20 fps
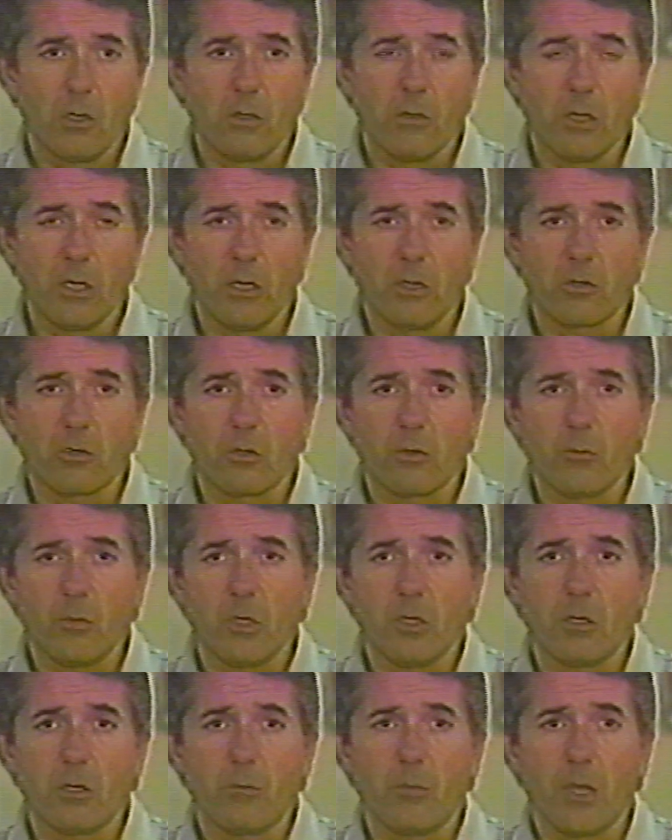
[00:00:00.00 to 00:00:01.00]
Then he's going to
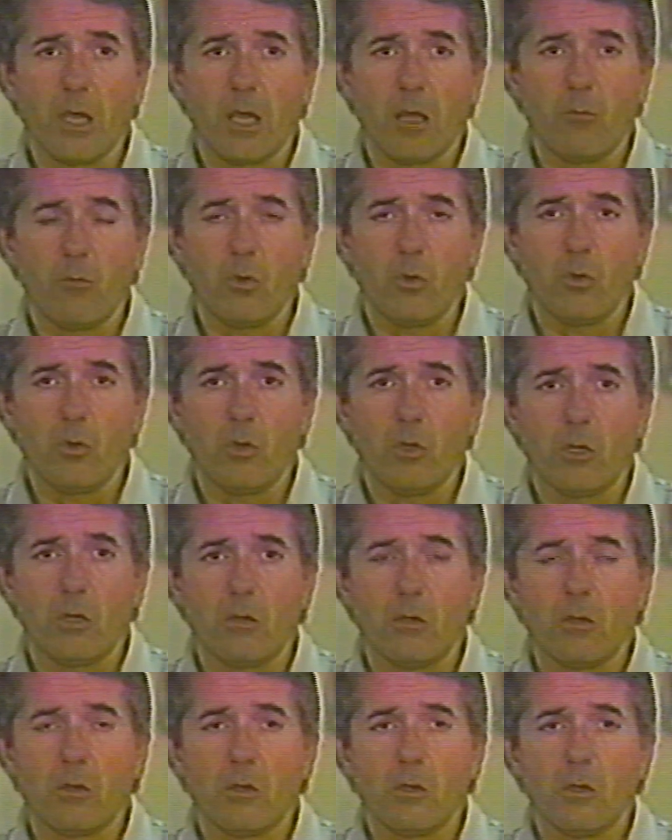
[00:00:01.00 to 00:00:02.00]
be in a bad mood,
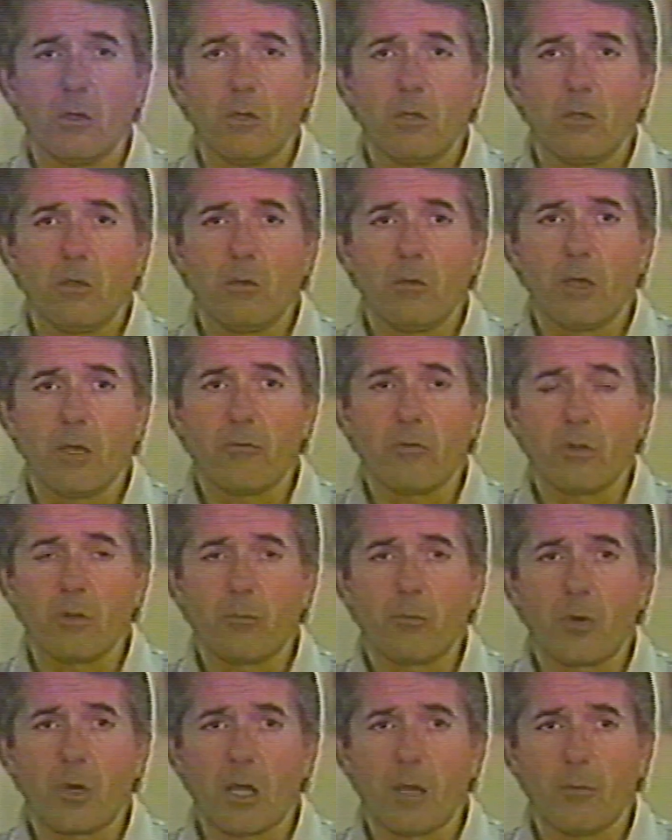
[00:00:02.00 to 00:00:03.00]
and you have a
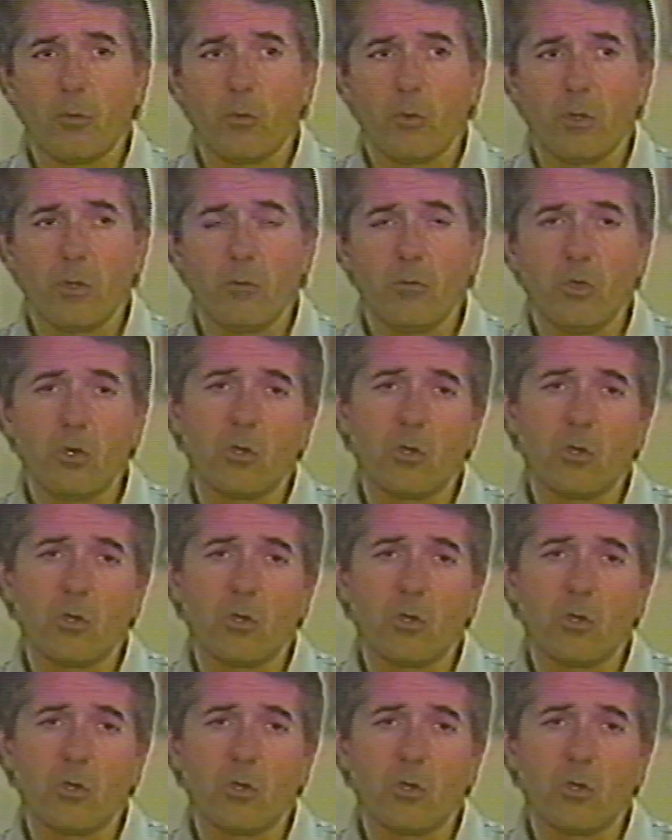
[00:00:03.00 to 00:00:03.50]
little problem with him.